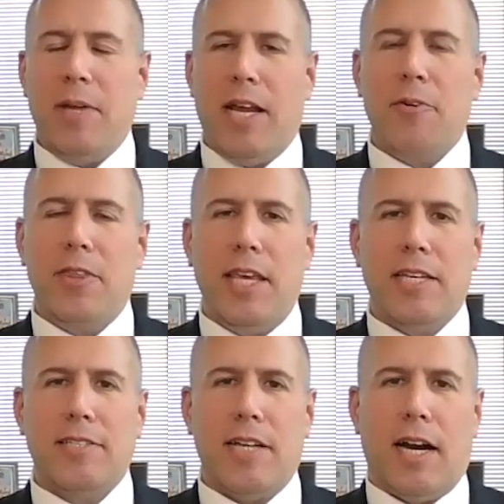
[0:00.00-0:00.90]
everything
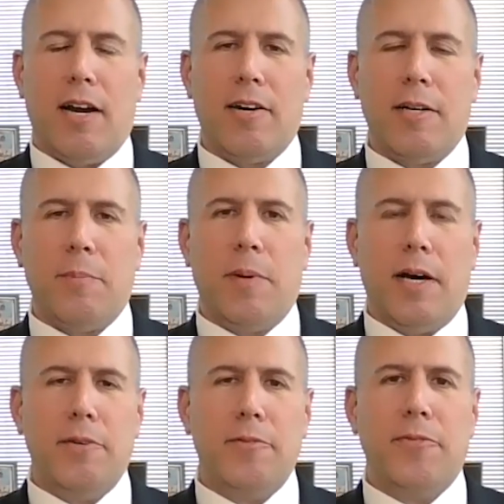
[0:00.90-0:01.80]
is R and
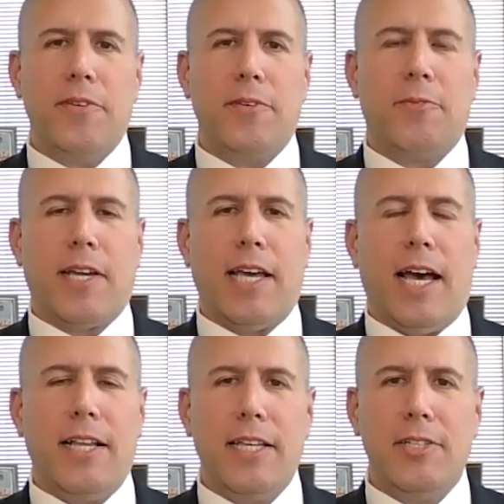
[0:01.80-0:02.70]
above for
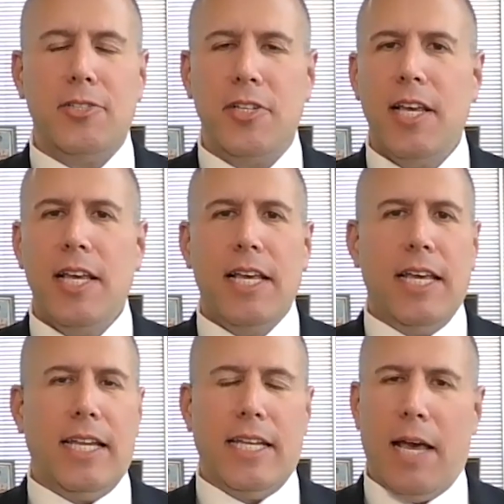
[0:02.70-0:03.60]
college
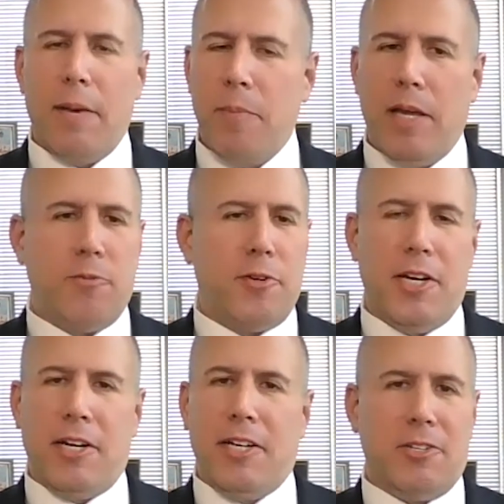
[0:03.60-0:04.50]
and not meant for
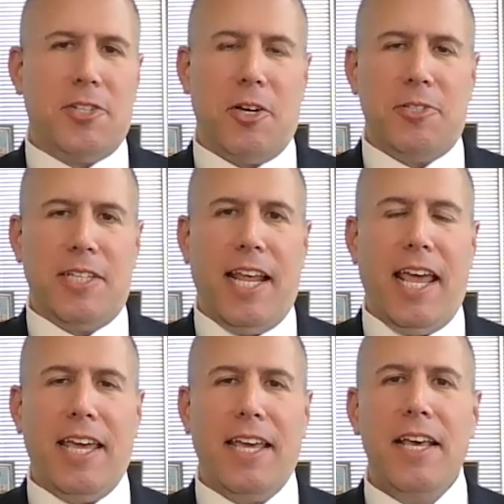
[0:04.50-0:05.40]
your show
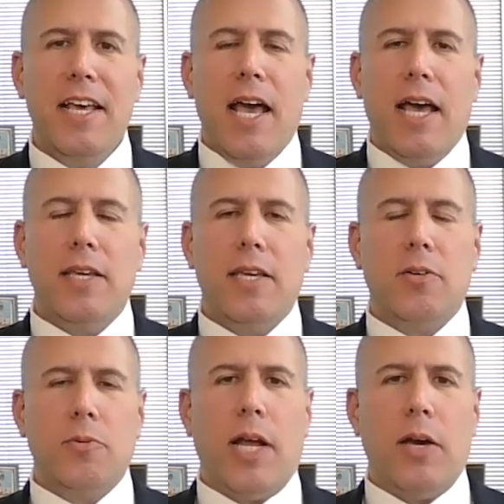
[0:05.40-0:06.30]
today.
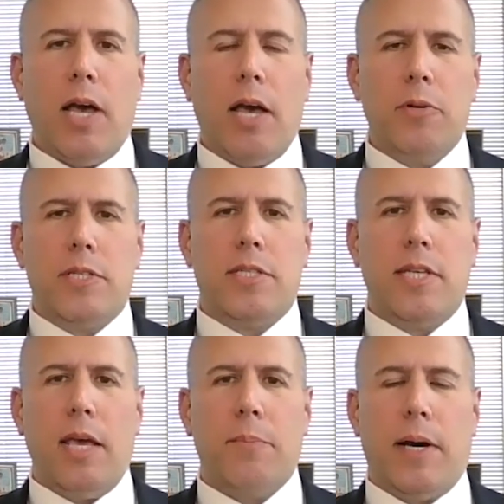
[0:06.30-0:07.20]
What I would
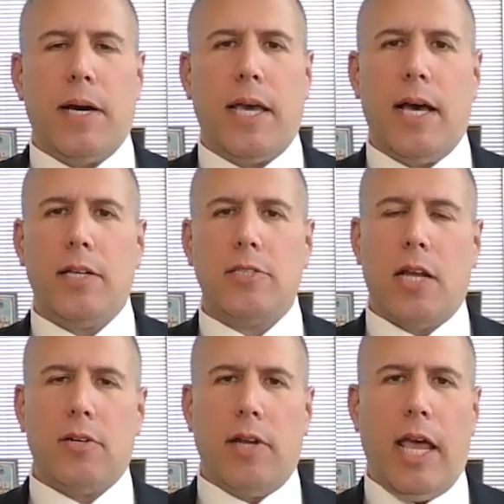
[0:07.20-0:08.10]
say about college, I
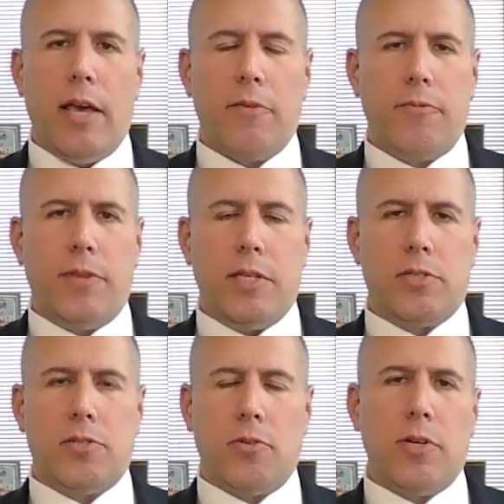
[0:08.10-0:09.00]
don't have these
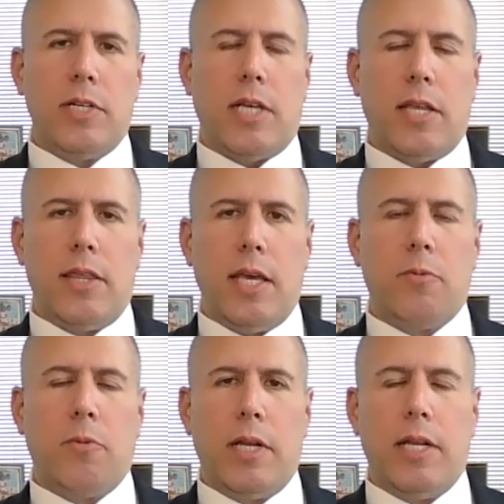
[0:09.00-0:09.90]
stories. I
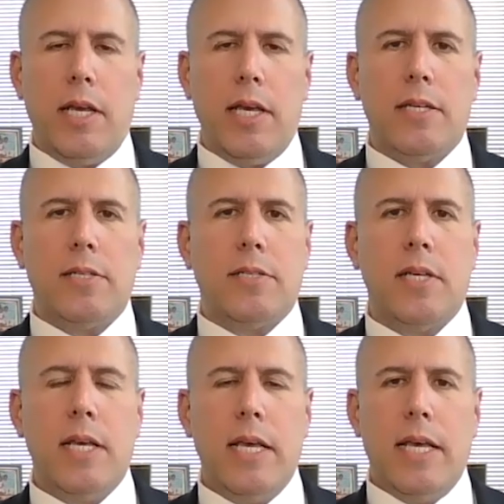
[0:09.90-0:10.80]
think what it is
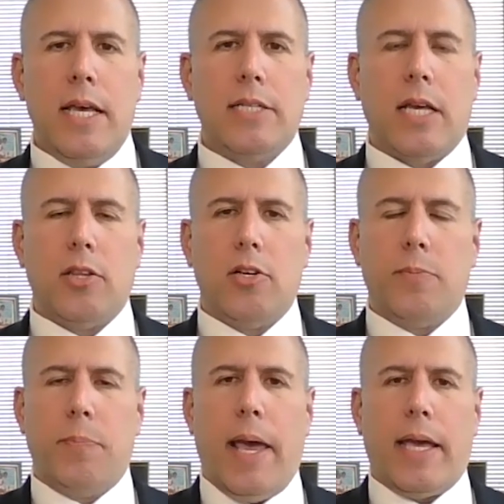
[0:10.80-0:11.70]
I
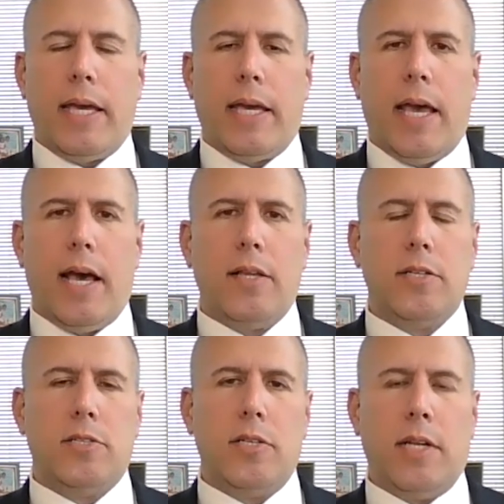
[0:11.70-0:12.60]
look back in
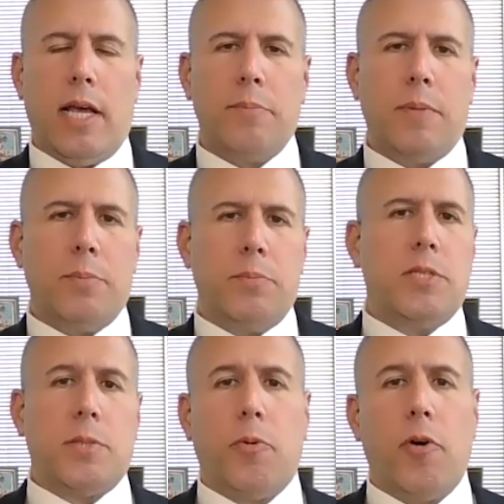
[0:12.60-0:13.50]
college and I'm
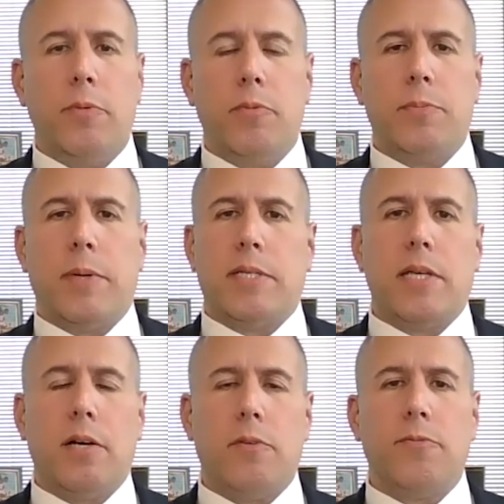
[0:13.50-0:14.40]
disappointed with
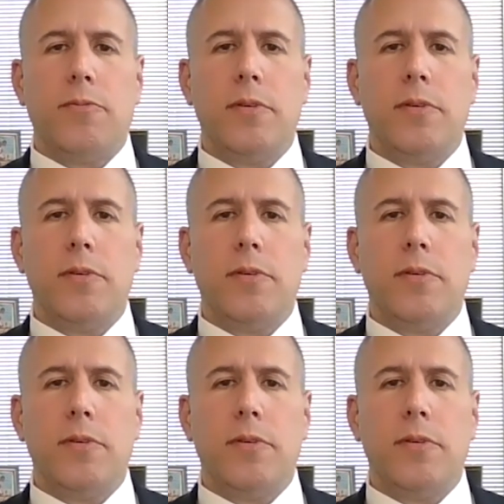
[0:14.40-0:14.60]
myself